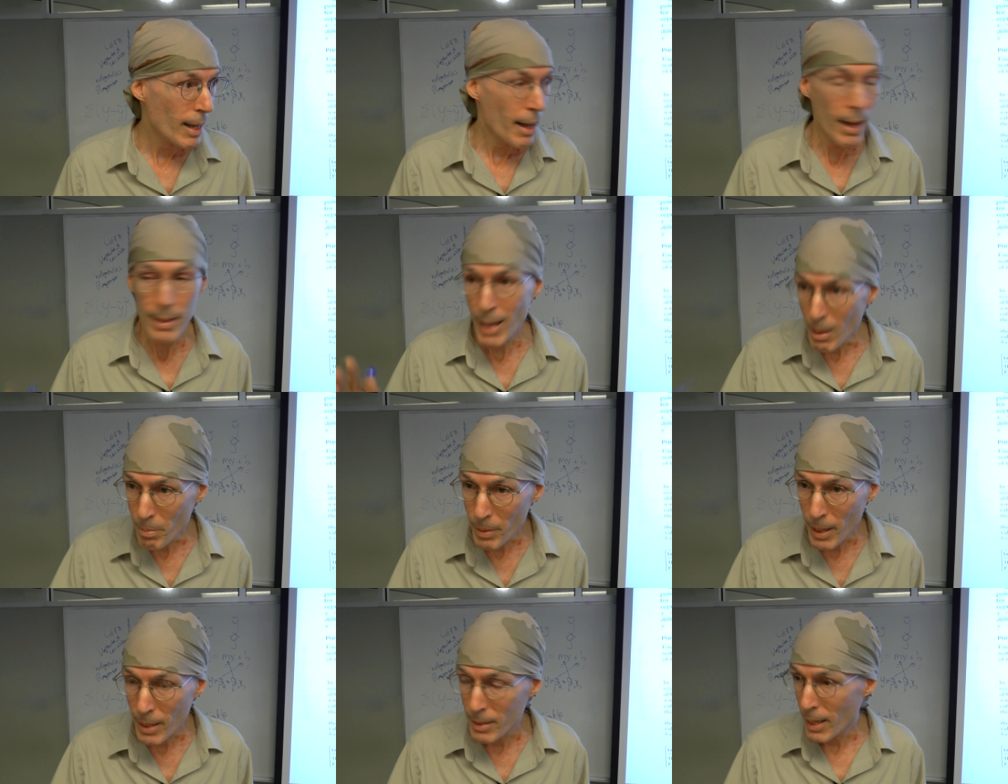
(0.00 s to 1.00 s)
And
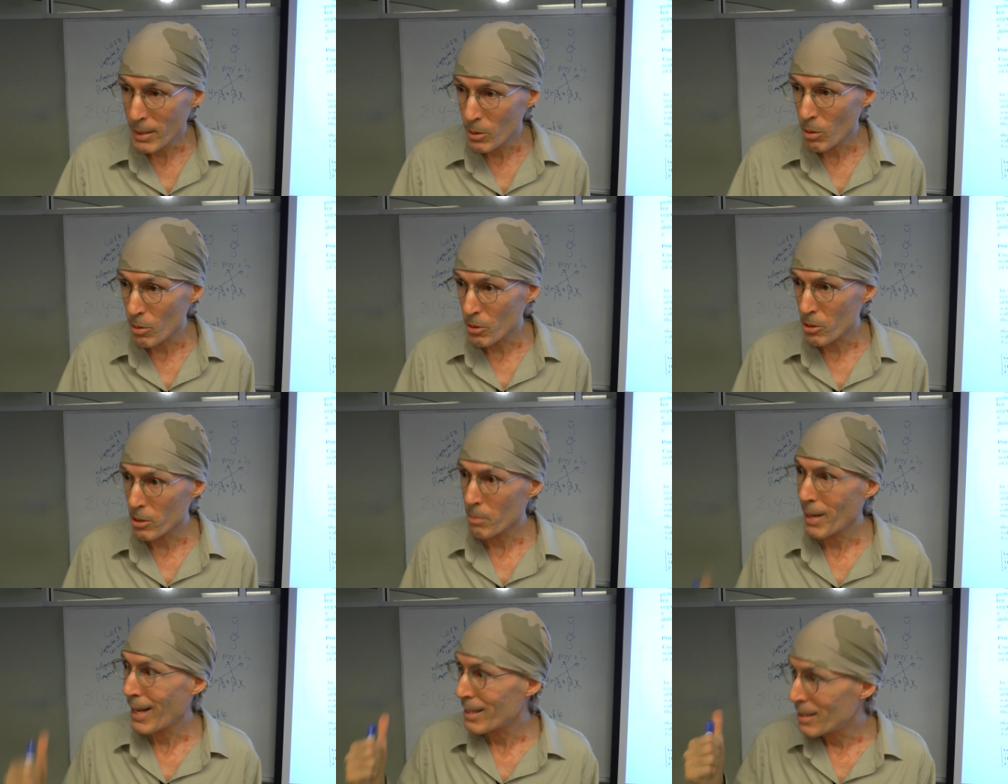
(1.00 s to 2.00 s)
that solar system
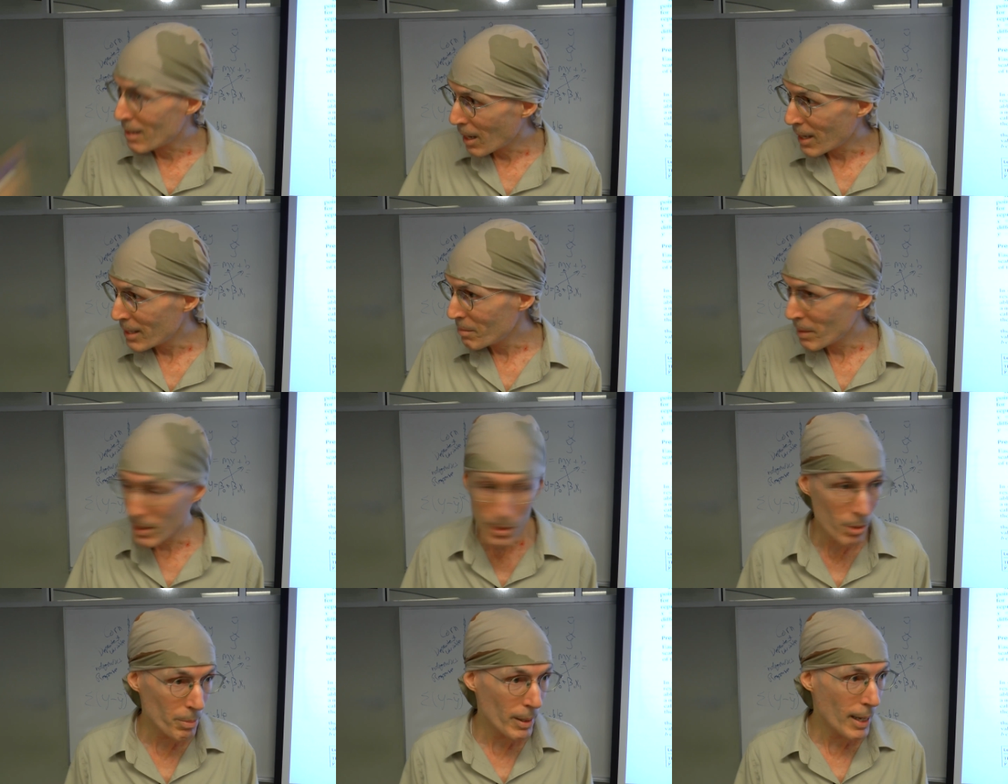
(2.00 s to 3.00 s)
had 9
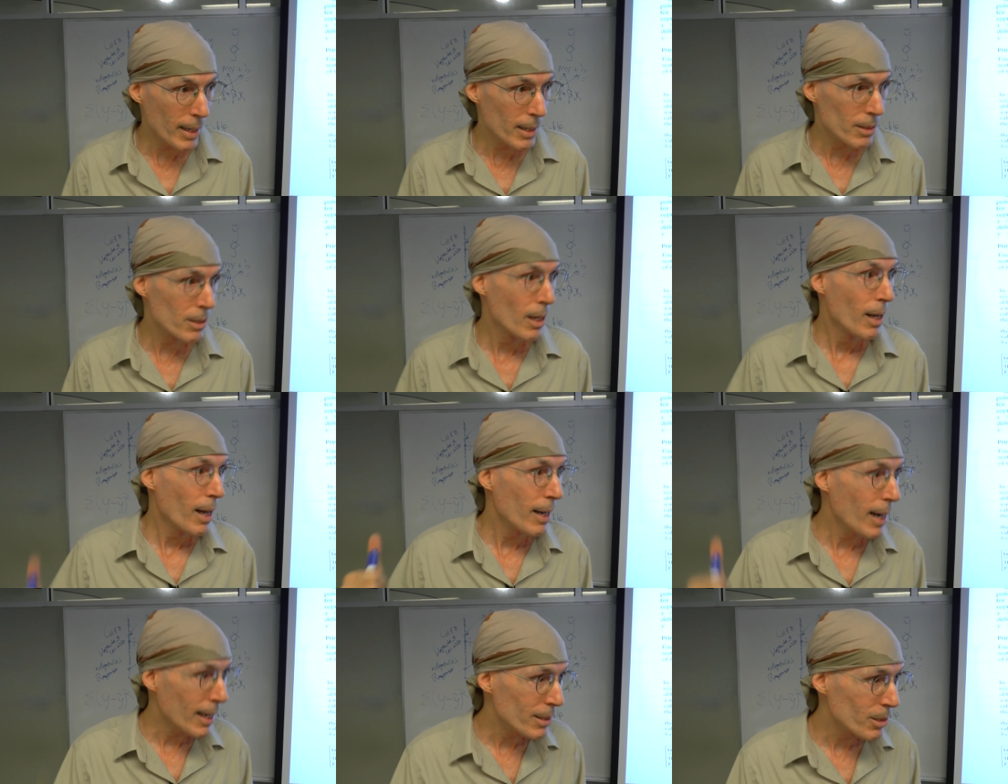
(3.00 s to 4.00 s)
major planets, an
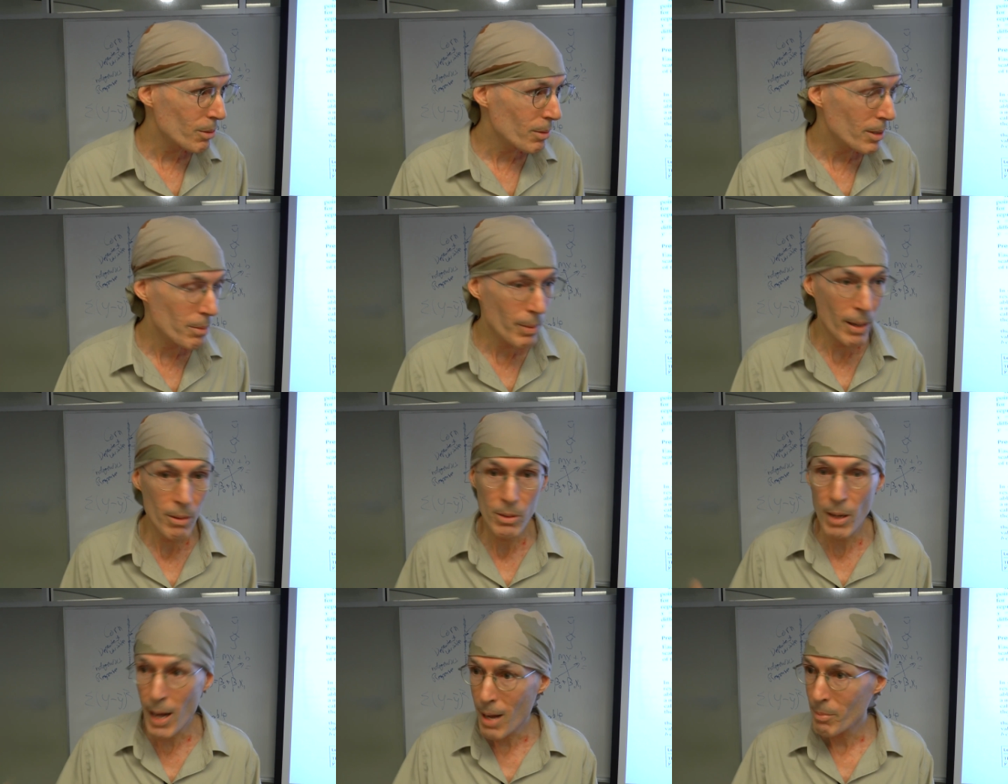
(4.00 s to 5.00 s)
asteroid belt,
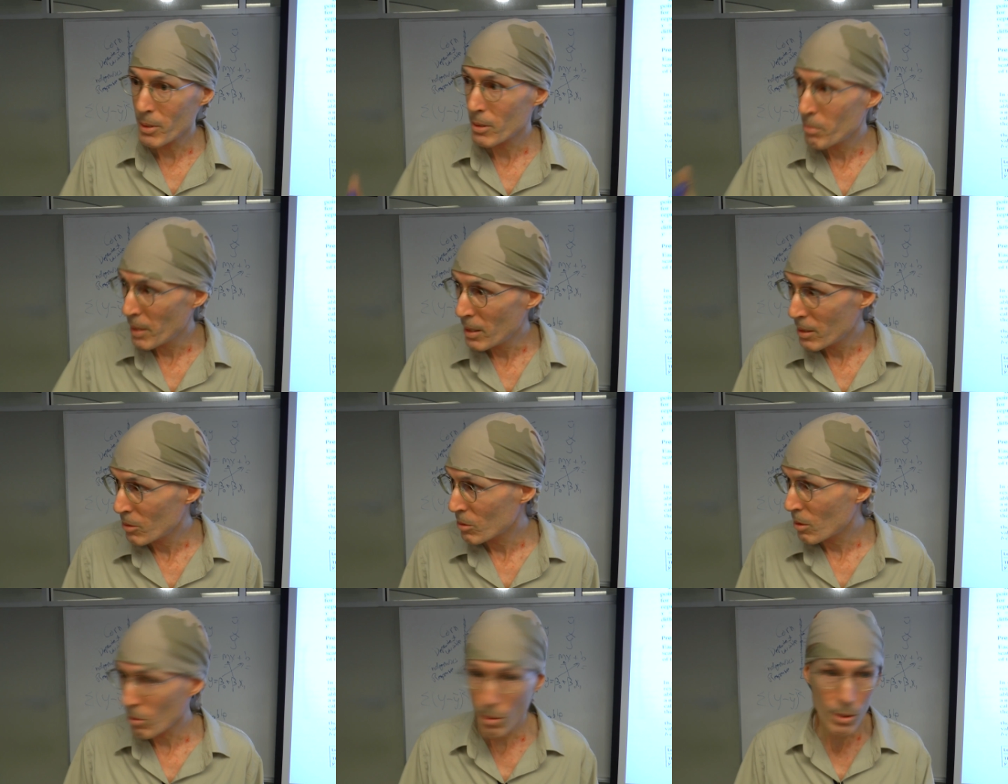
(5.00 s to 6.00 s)
comets, meteors
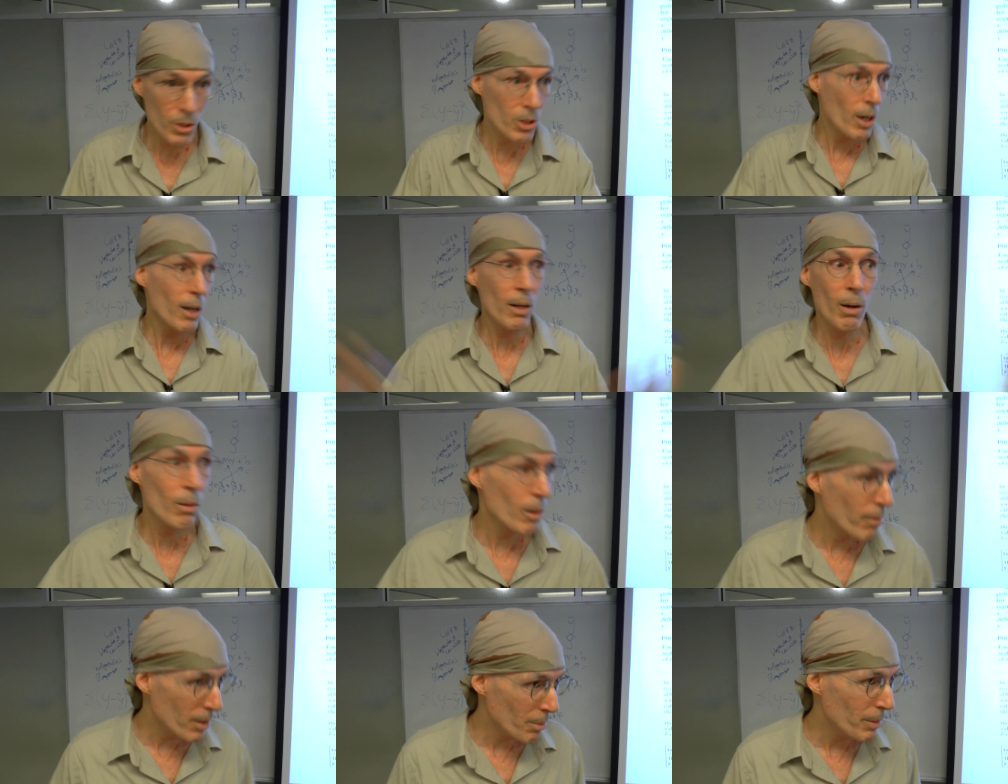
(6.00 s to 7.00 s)
galore, junk all
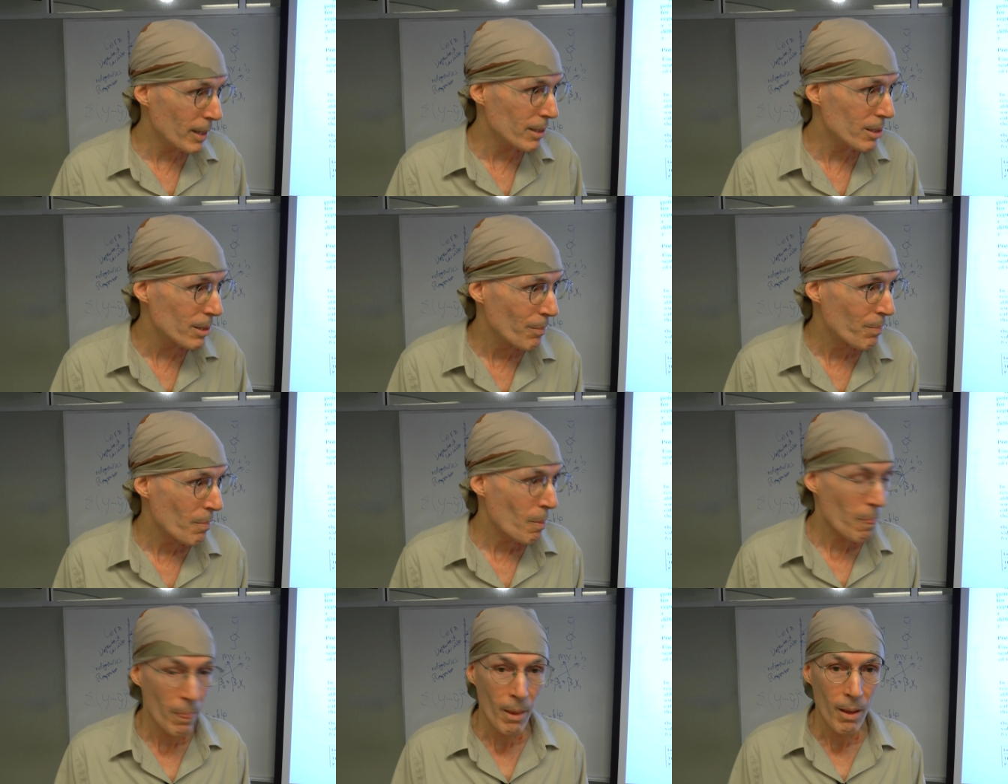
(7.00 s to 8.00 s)
over the place.
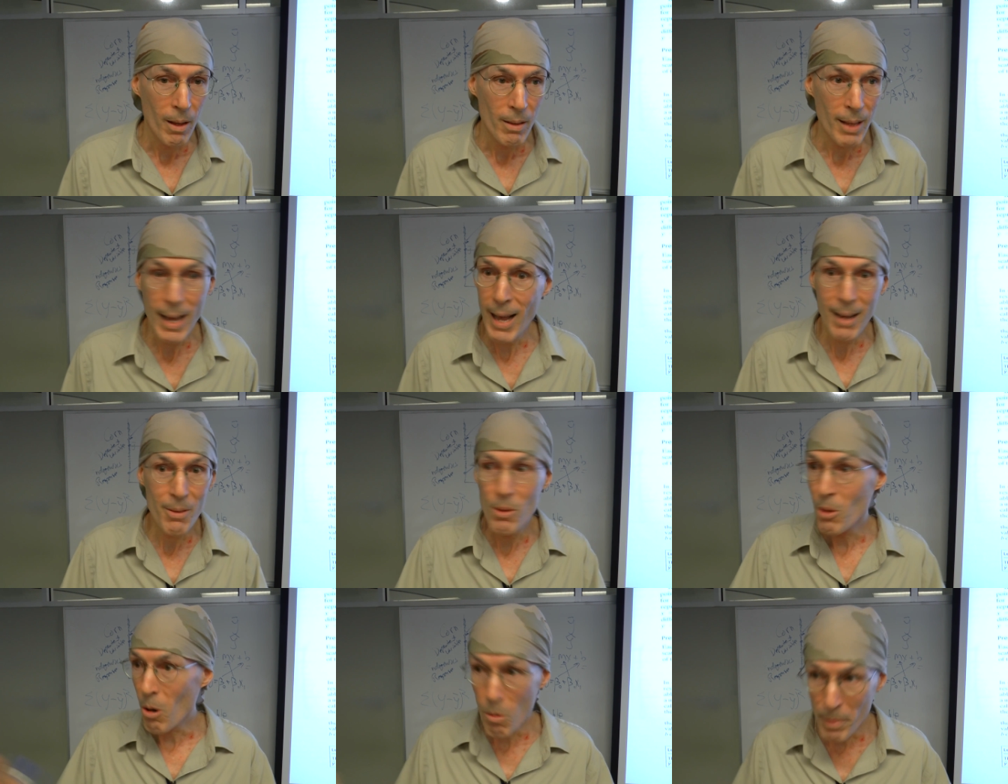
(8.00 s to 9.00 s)
They had
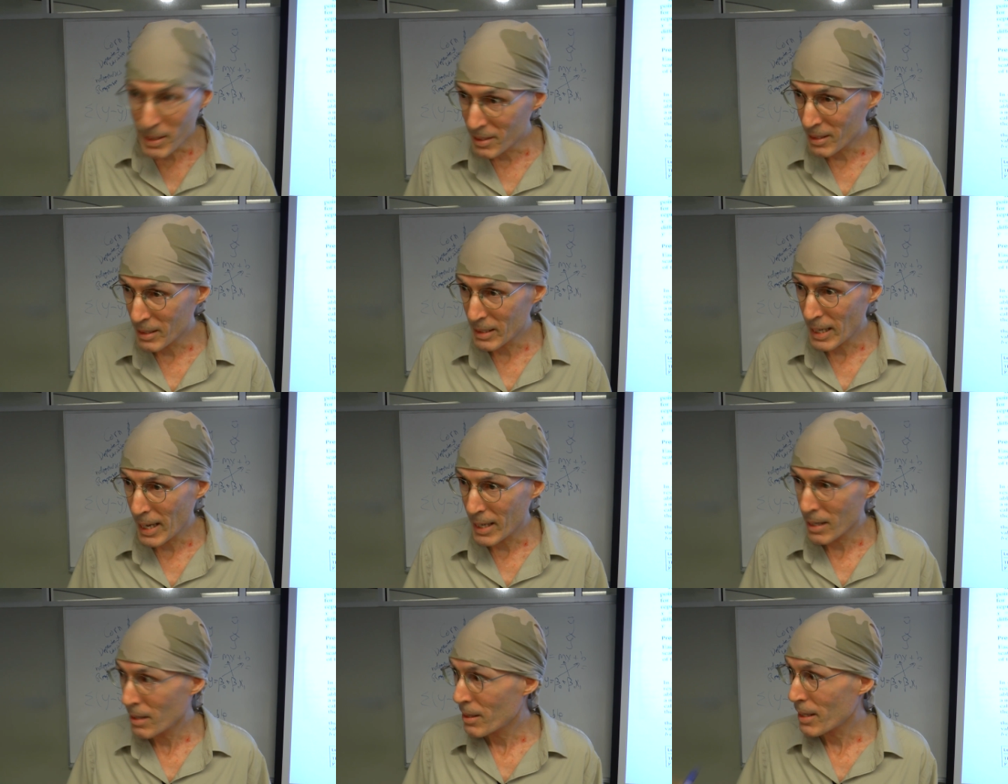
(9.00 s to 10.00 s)
no business
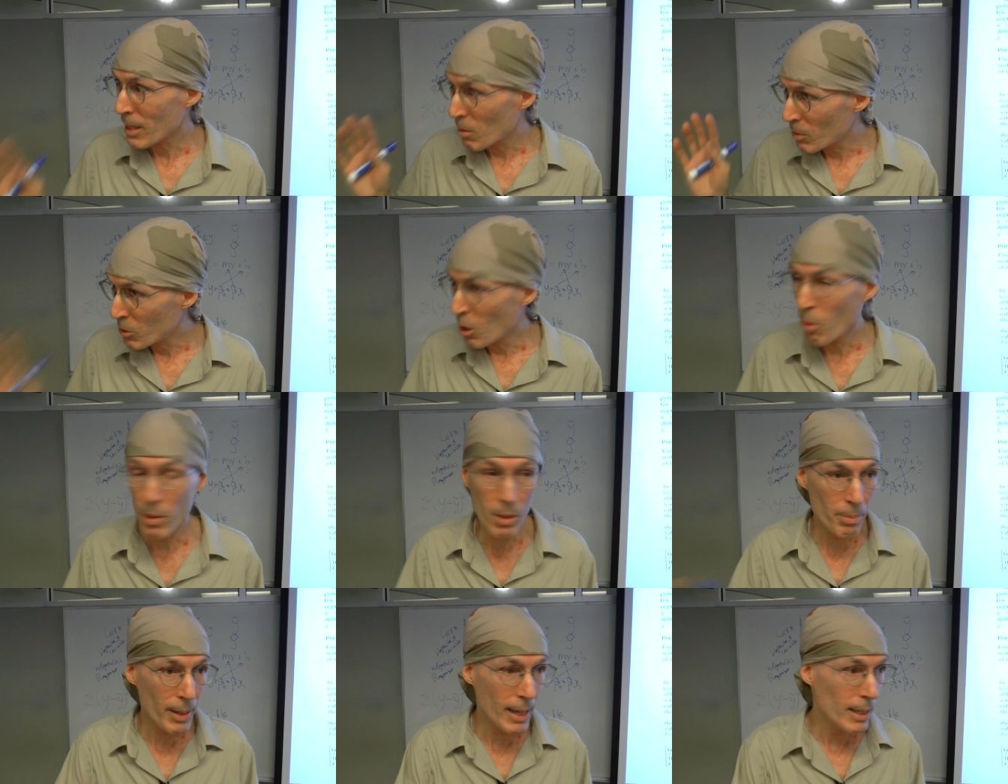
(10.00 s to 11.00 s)
saying that there were no other
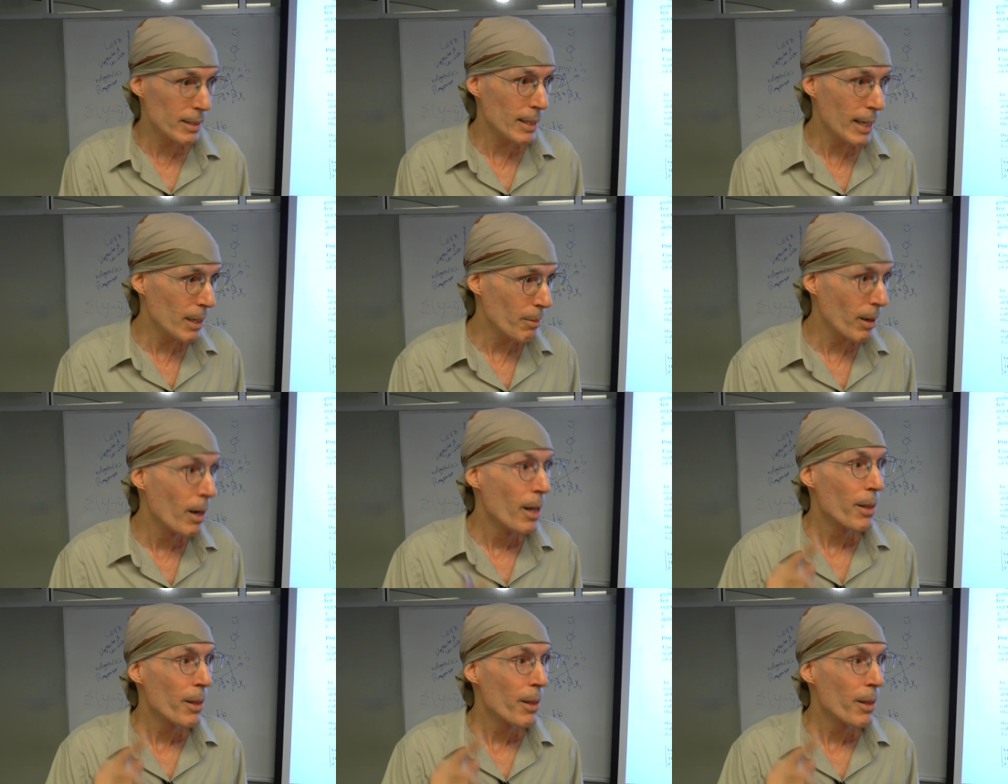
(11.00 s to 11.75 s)
planets anywhere.